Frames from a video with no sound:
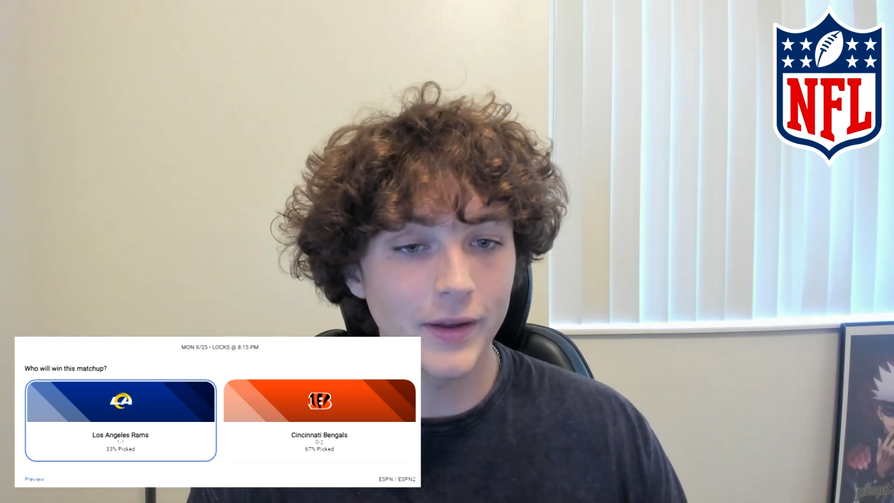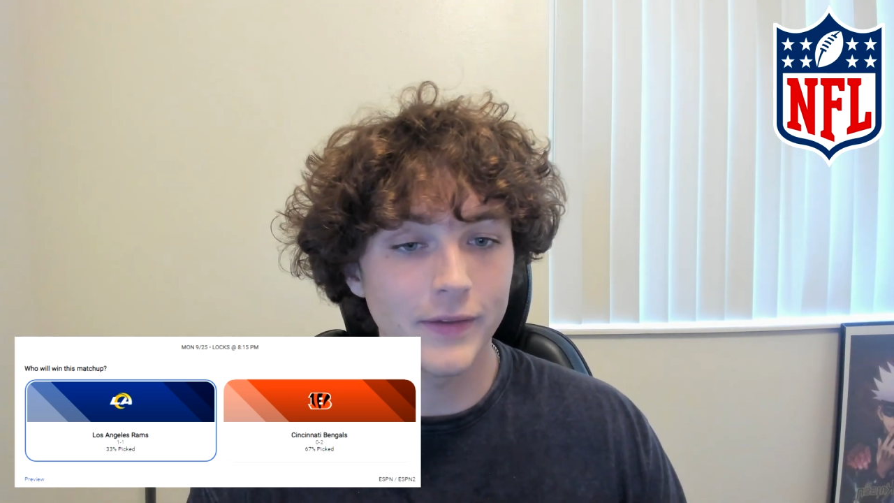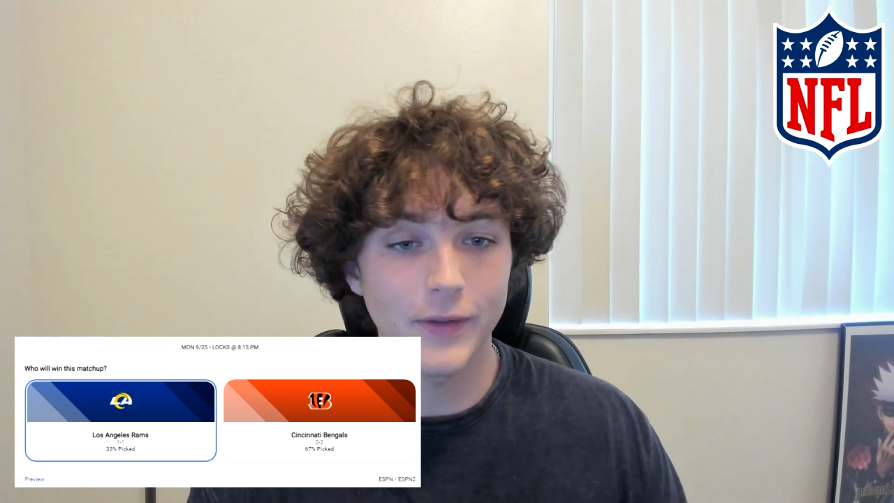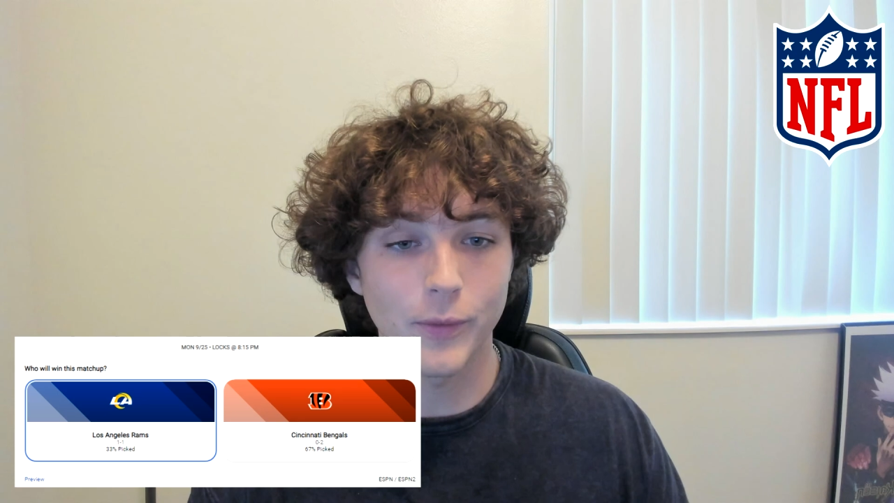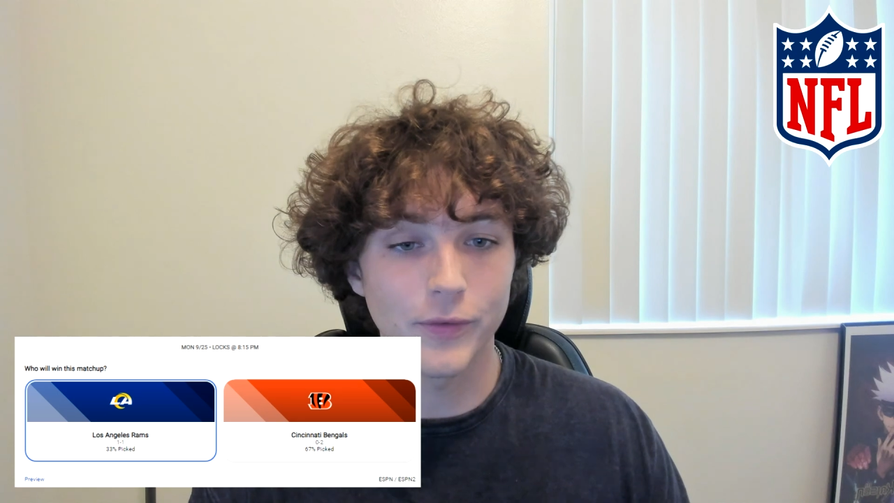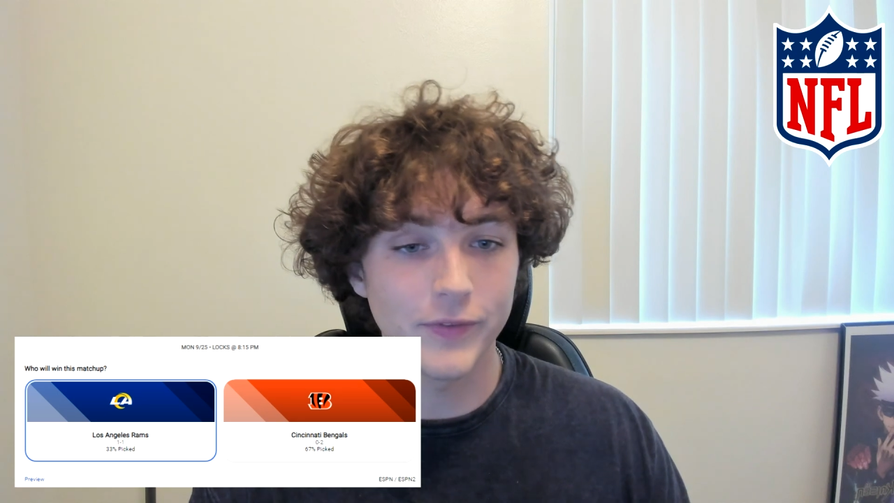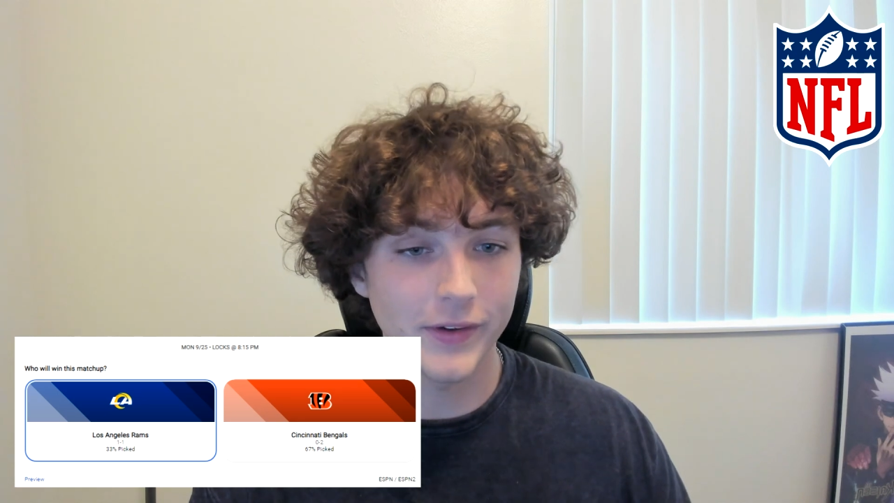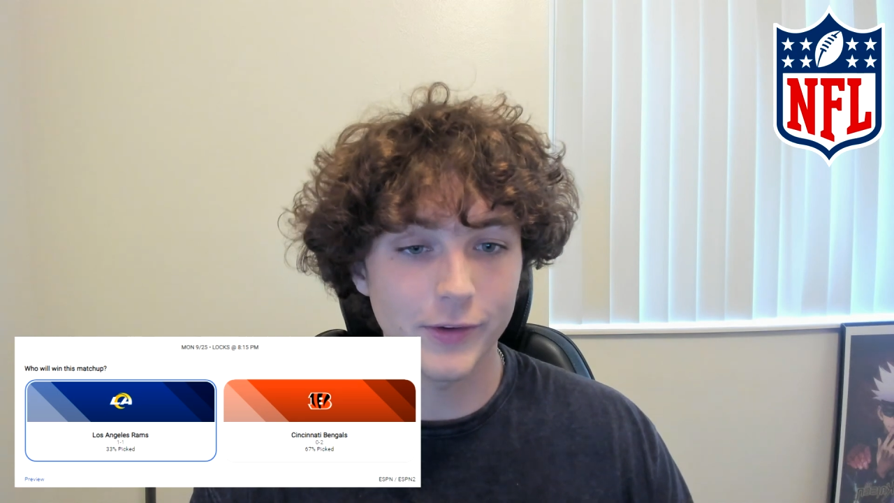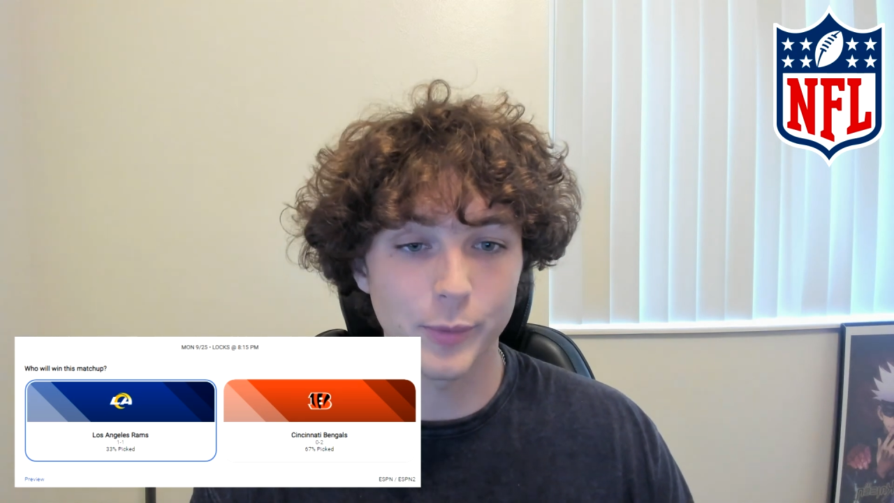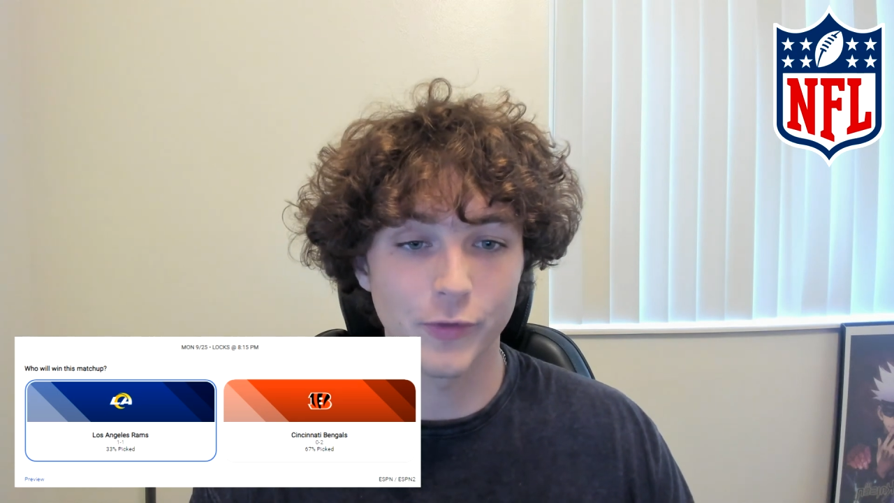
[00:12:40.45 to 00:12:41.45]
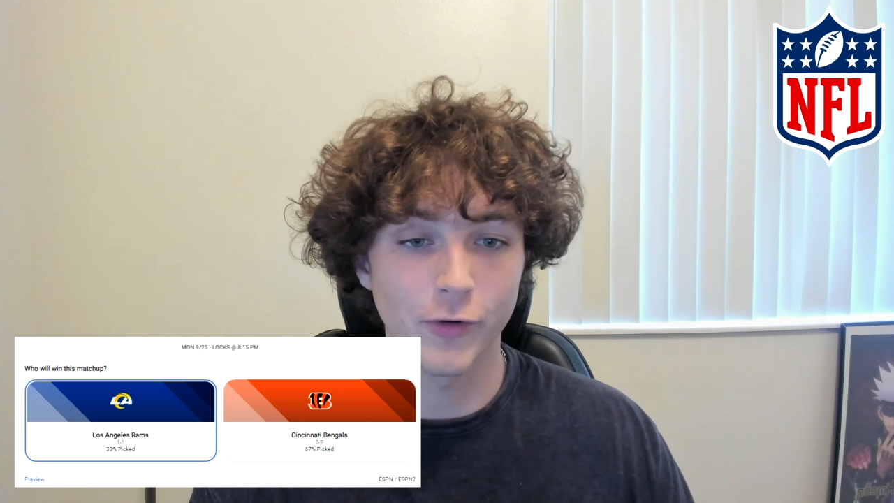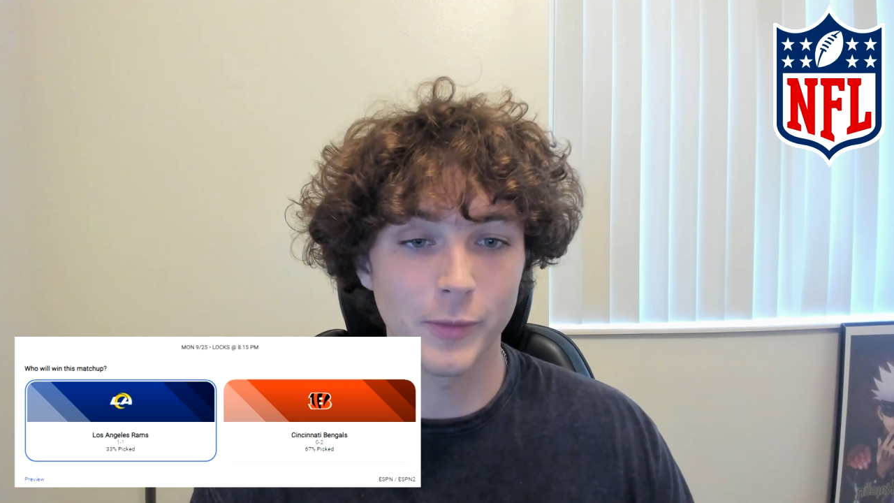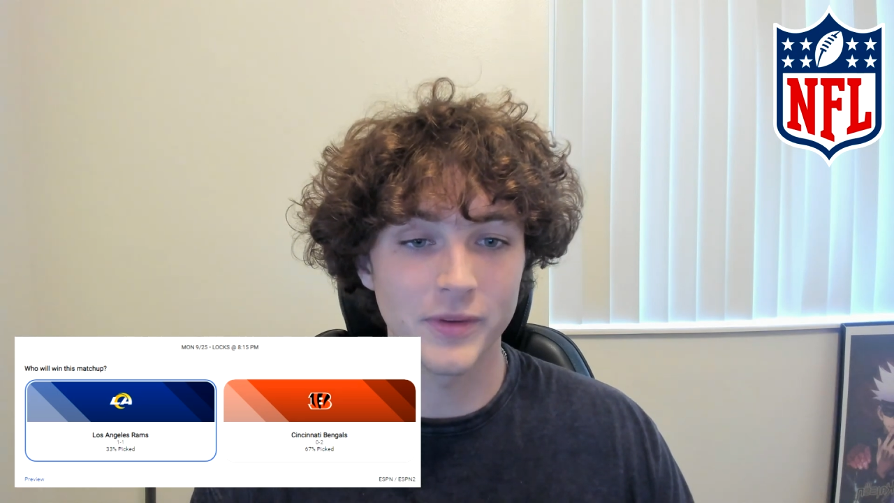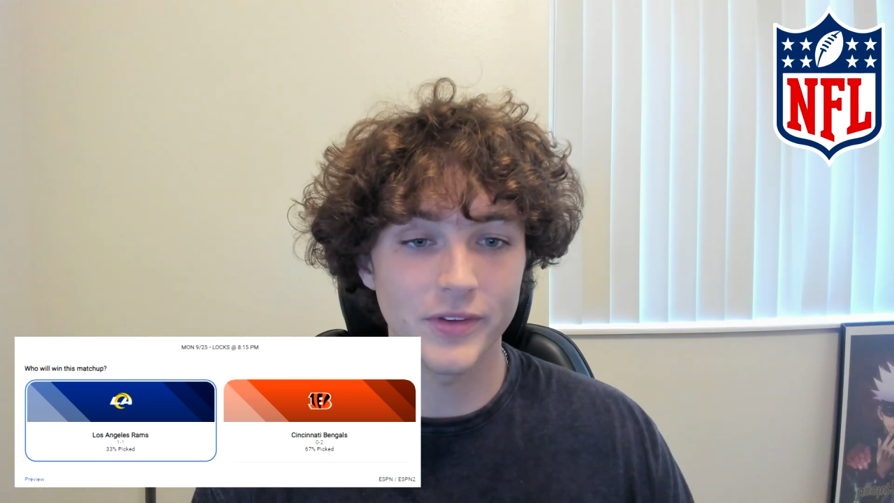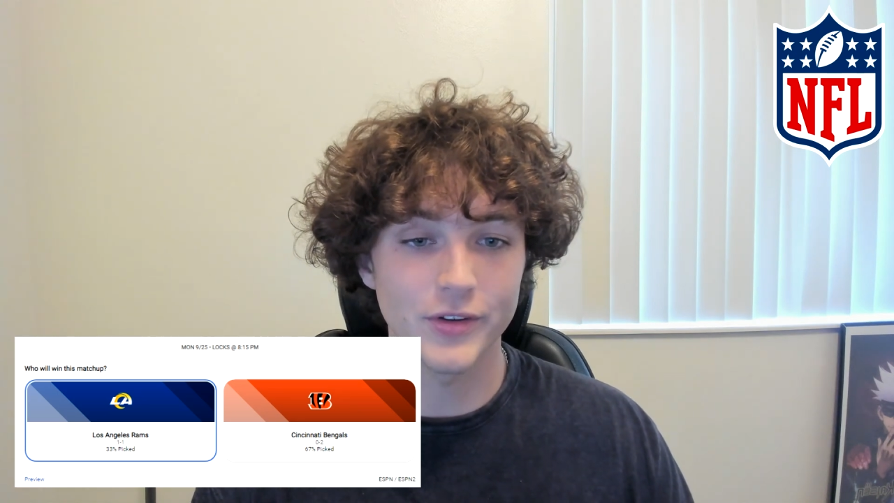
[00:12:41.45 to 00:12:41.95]
that will fix his
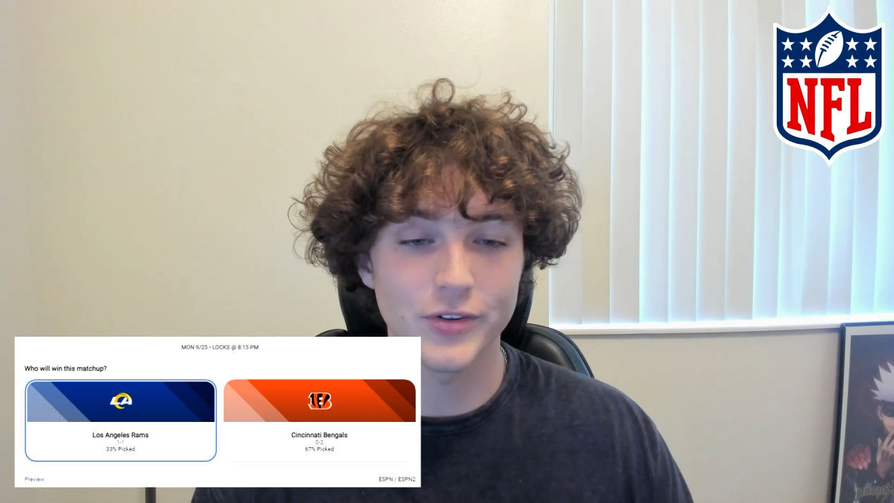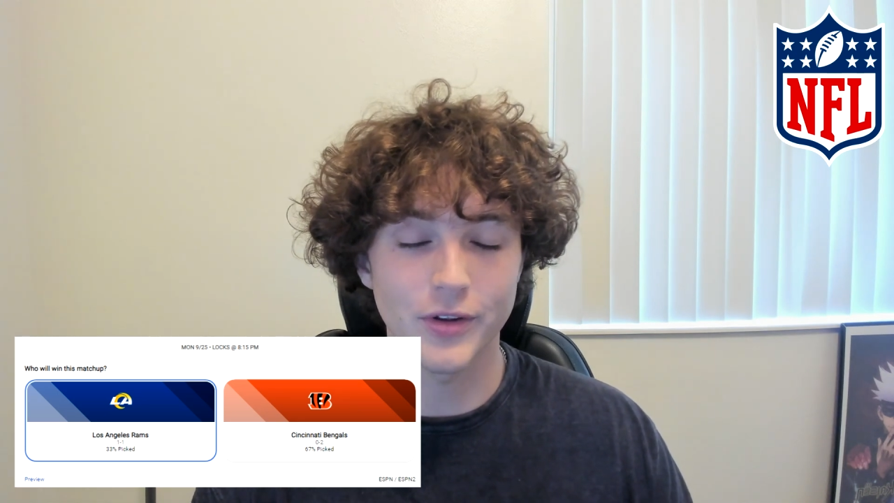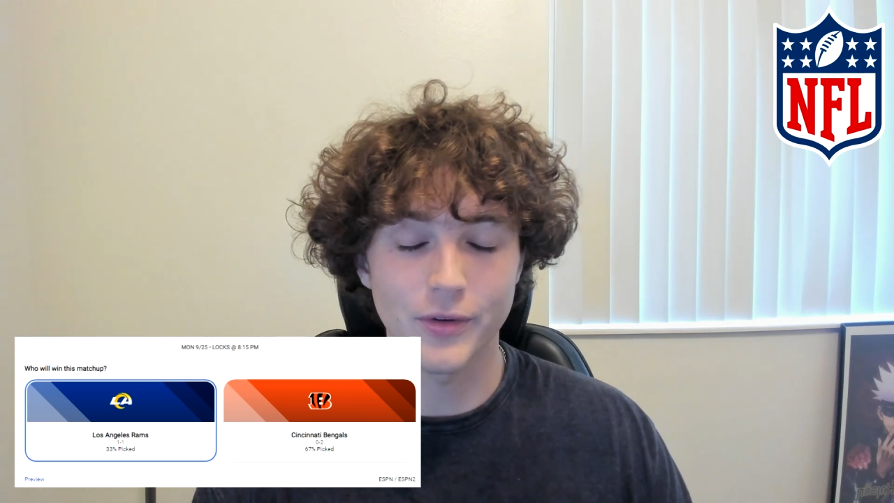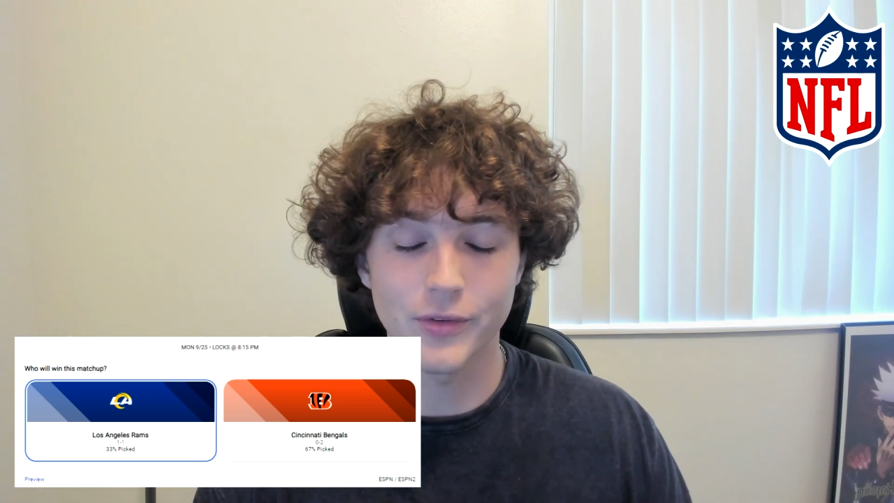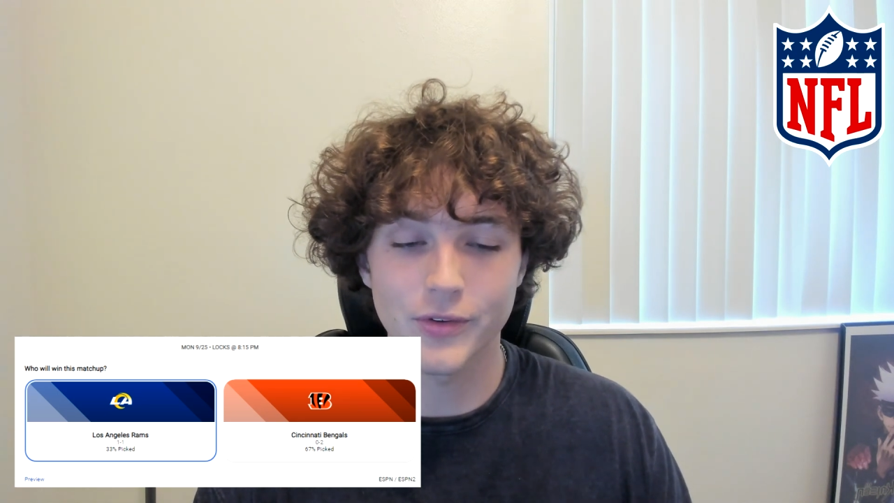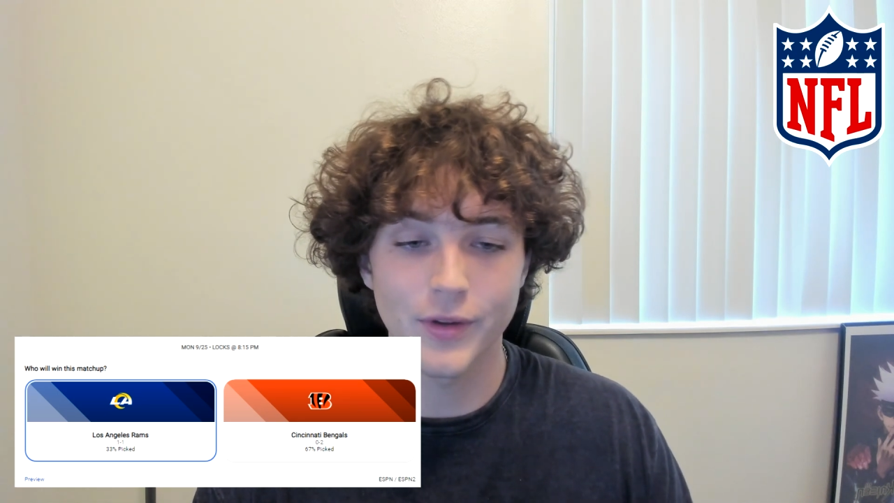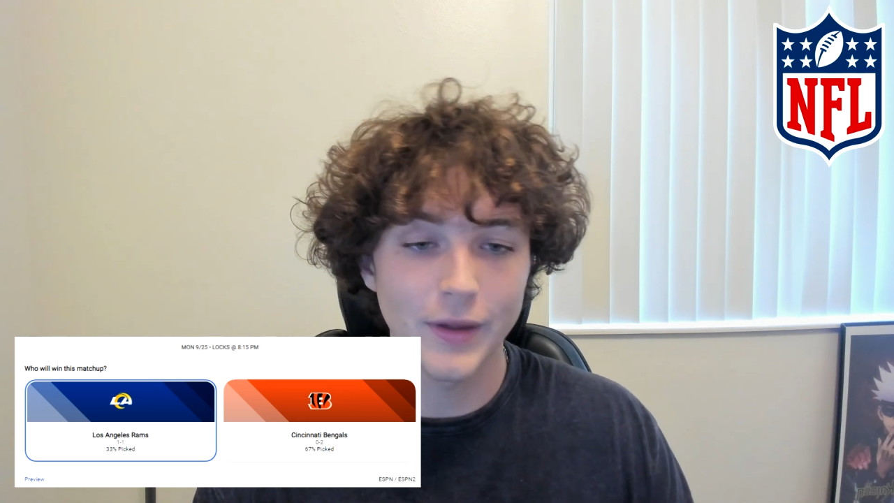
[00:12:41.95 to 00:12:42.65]
performance issues.